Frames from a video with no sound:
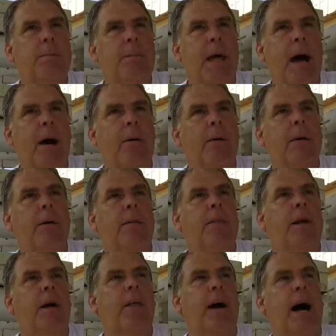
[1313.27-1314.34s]
Now
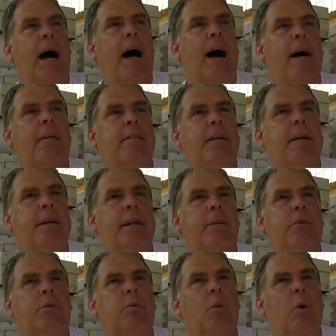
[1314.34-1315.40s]
the other hive that
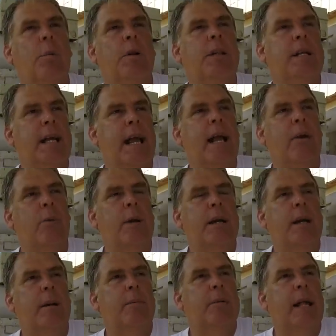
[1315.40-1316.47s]
was swarming, they had queen
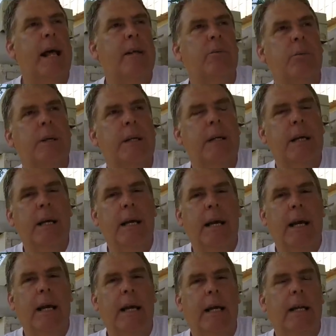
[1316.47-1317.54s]
cups last week,
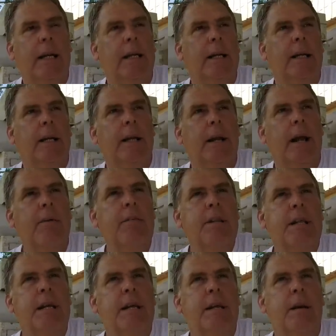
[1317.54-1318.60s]
and
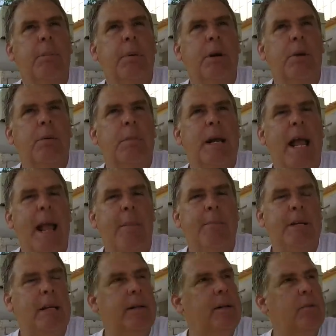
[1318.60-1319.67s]
everything appeared to be
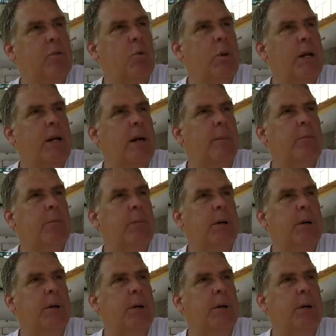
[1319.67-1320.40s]
empty in those queen cups.